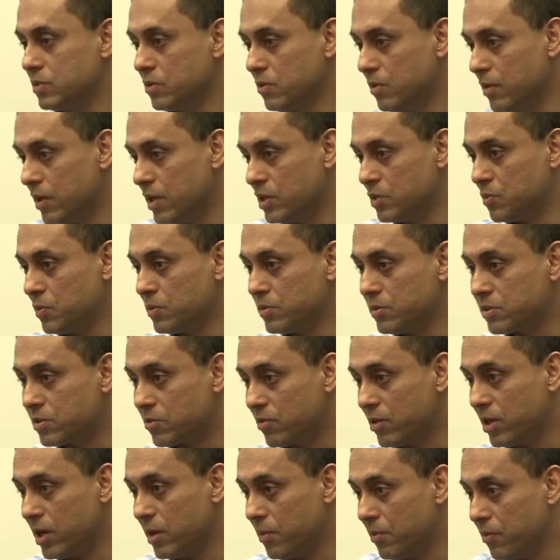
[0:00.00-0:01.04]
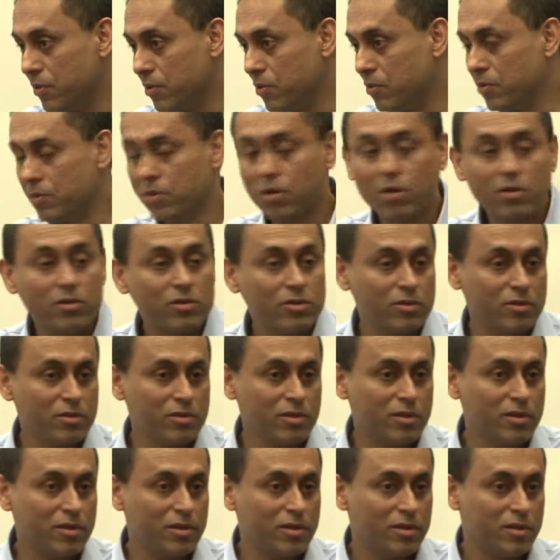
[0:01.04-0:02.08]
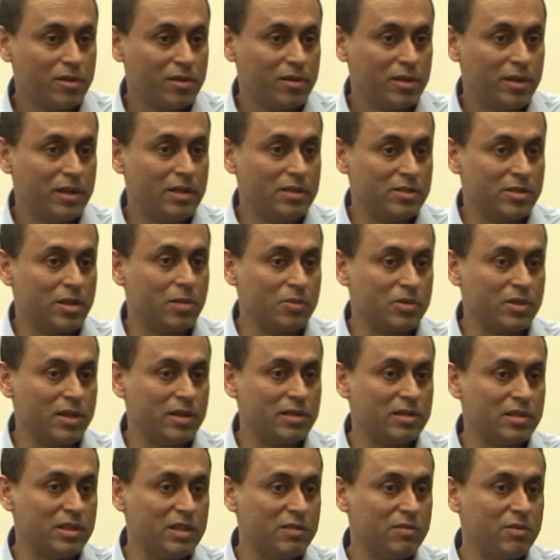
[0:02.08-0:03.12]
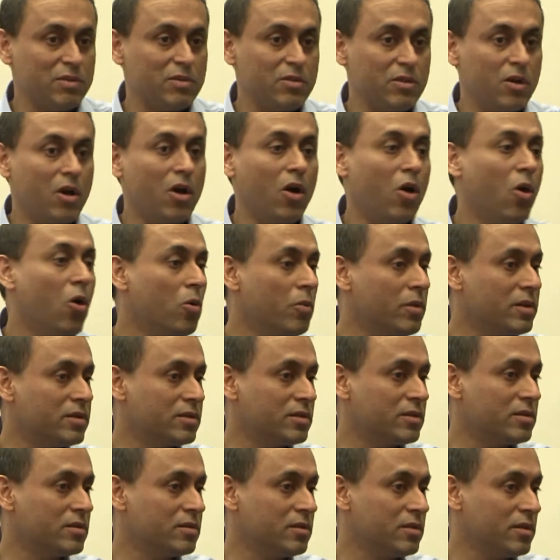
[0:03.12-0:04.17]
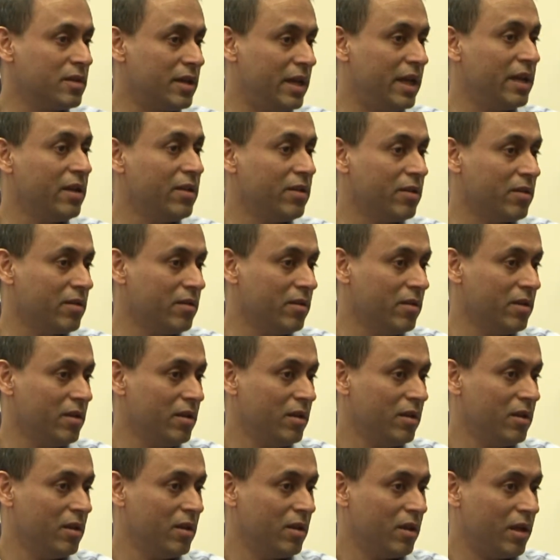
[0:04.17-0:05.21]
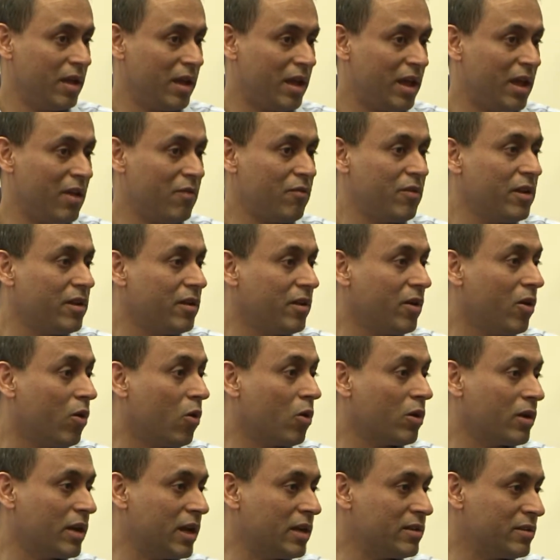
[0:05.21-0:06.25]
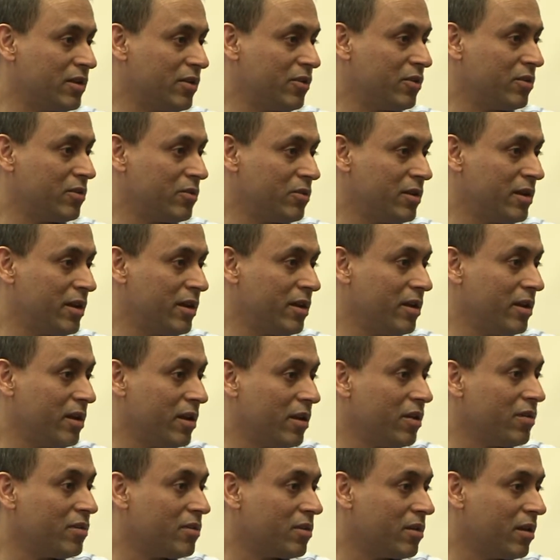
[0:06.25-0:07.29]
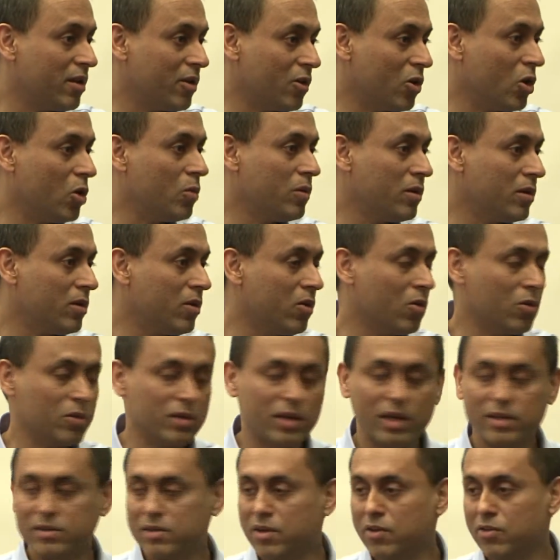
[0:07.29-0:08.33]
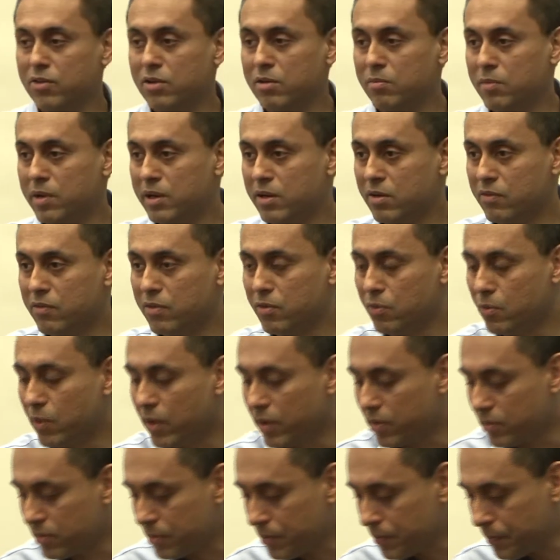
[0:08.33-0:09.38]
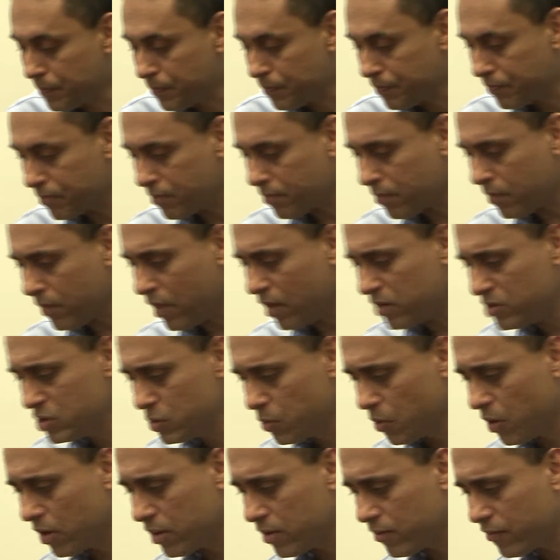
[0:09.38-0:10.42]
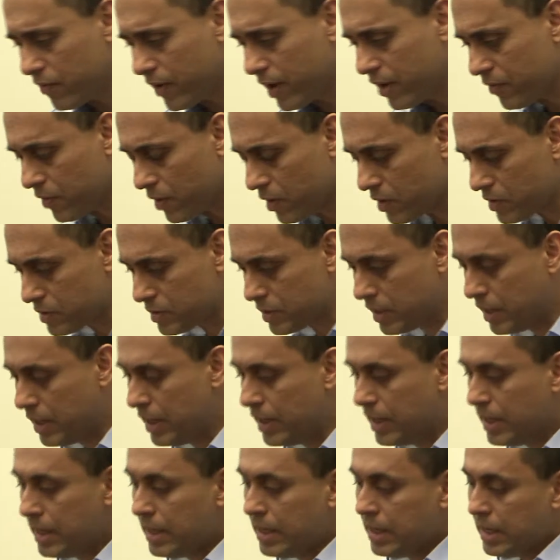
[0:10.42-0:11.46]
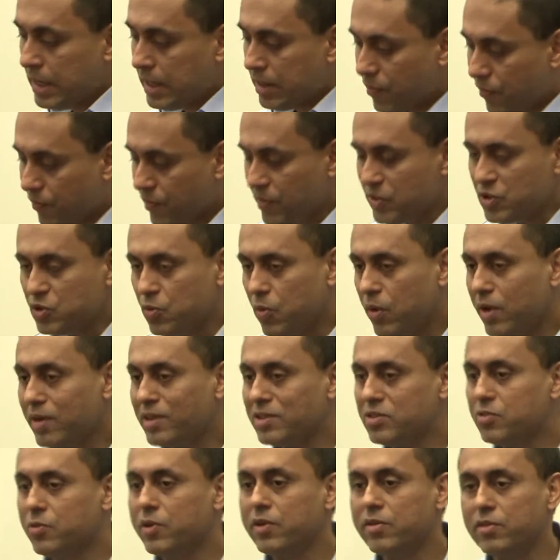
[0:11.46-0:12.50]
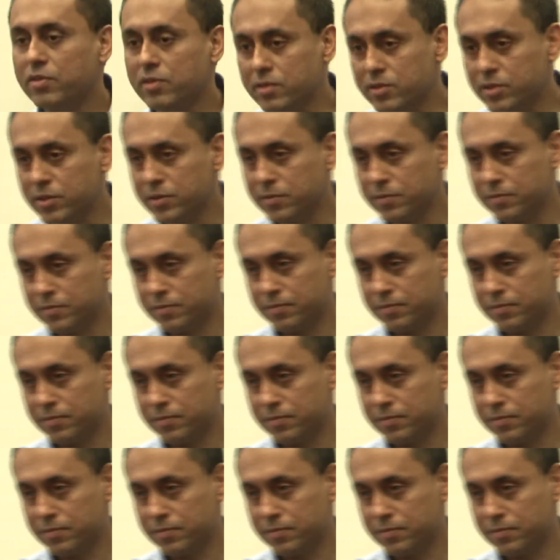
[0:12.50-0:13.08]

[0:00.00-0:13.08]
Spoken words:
So as was described, you don't, in some sense, even though the home is in India, every organization today is a global organization in many different ways. So what are the five R's? The first one is research.